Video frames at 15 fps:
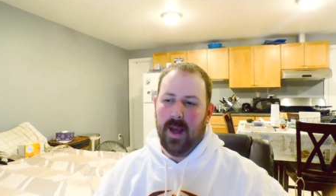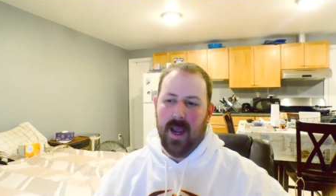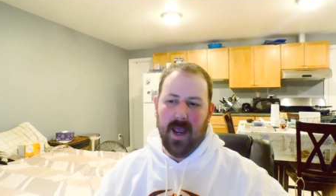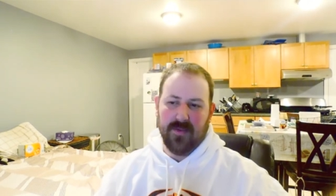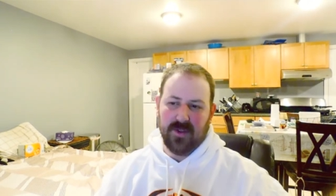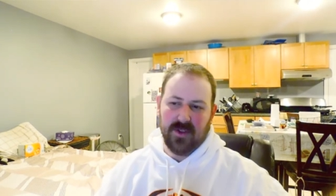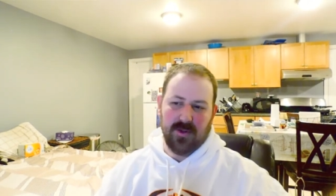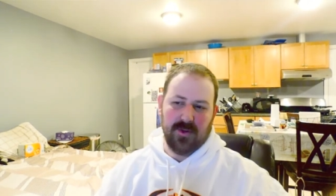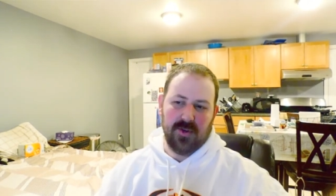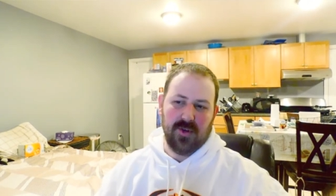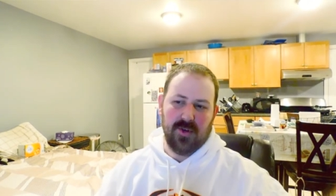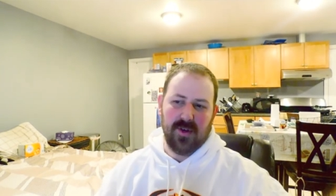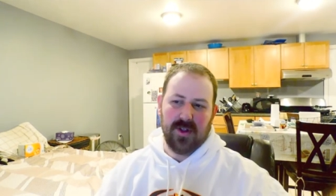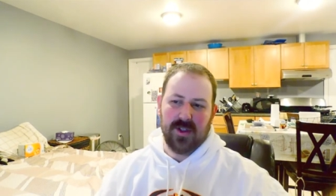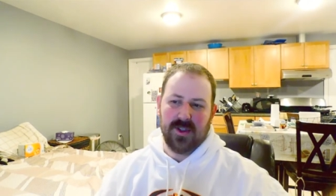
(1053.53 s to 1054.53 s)
I have to do
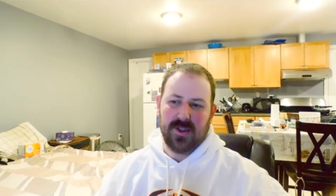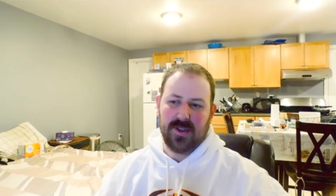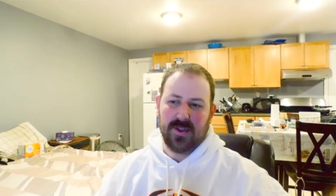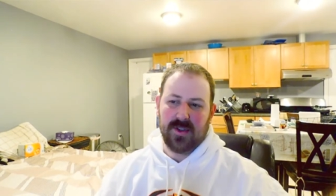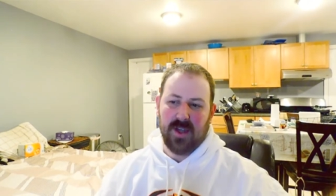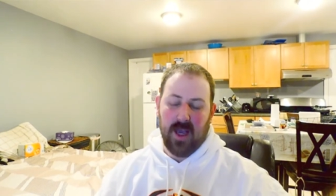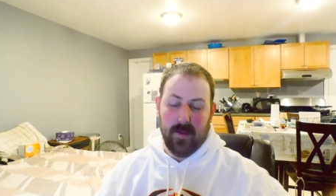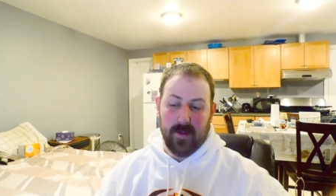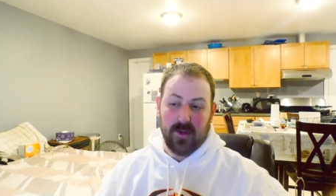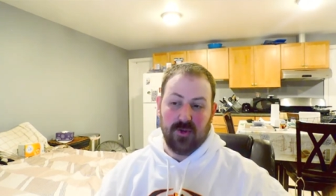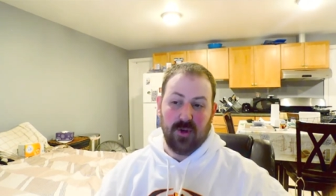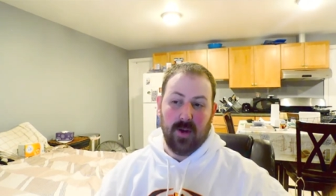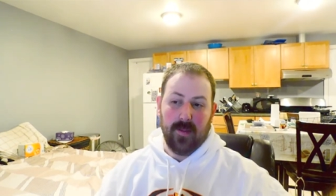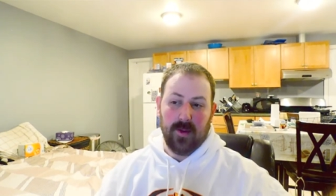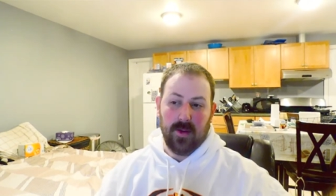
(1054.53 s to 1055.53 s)
chores, I'm in
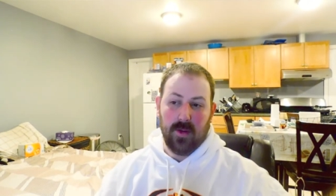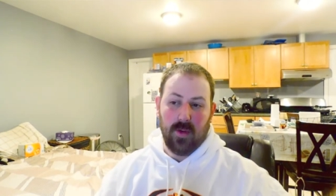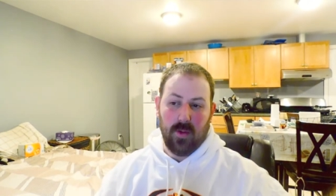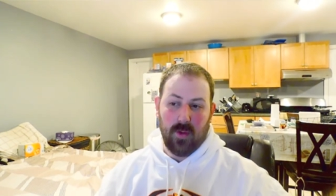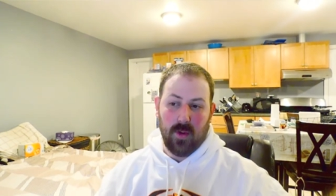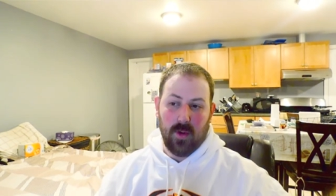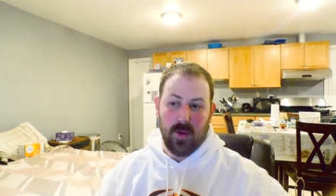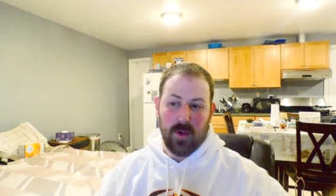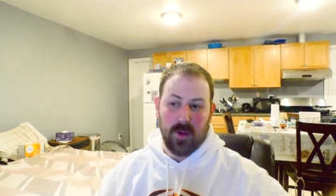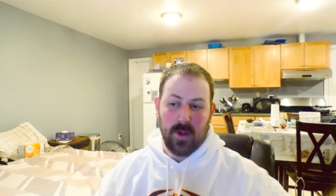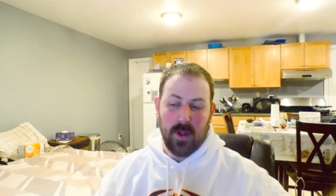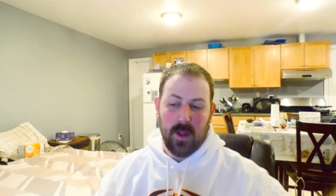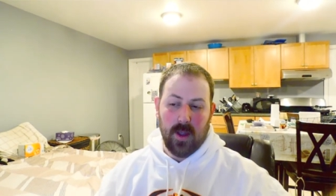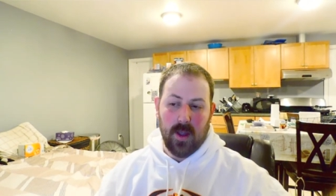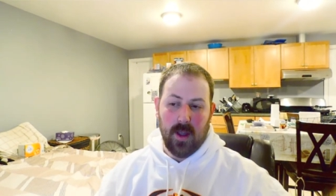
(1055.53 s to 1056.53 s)
trouble, or
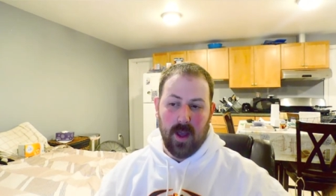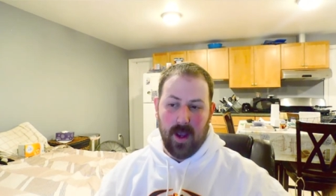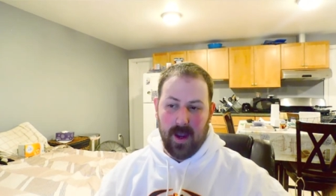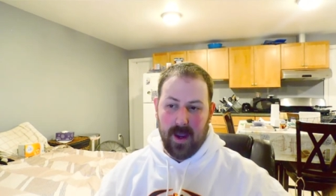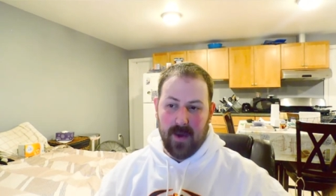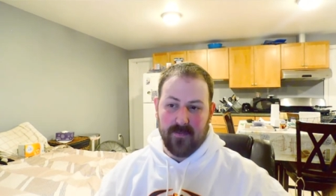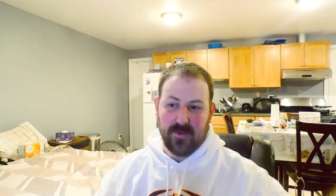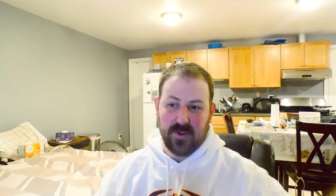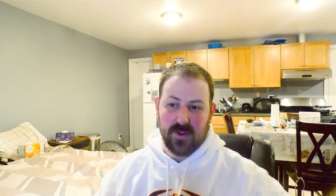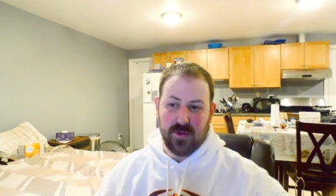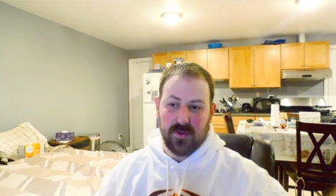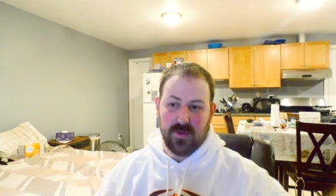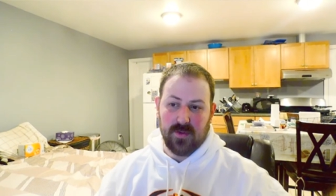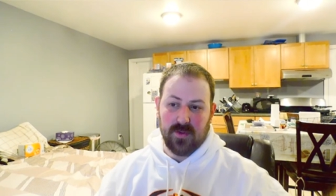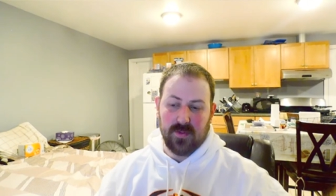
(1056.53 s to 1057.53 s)
I have
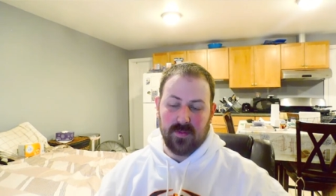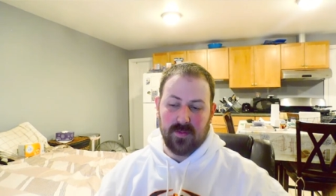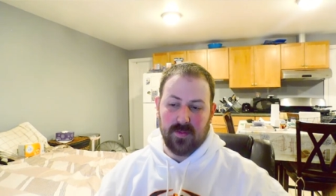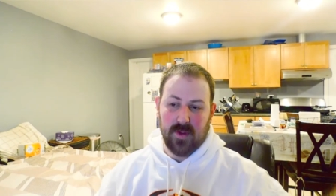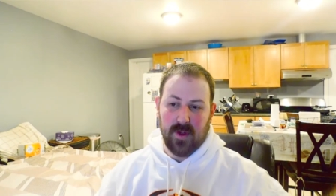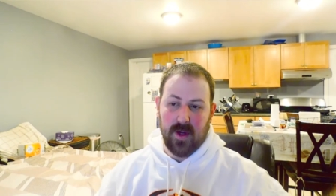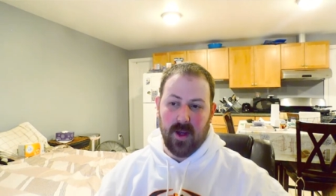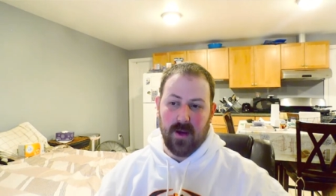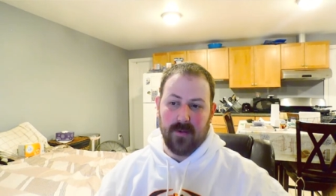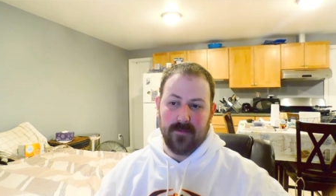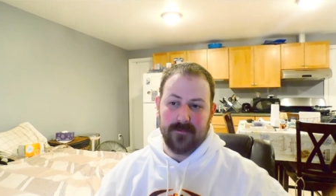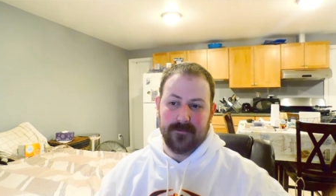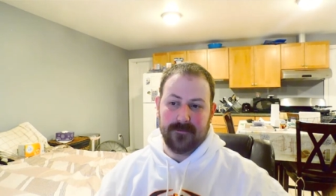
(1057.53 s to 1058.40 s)
to, you know,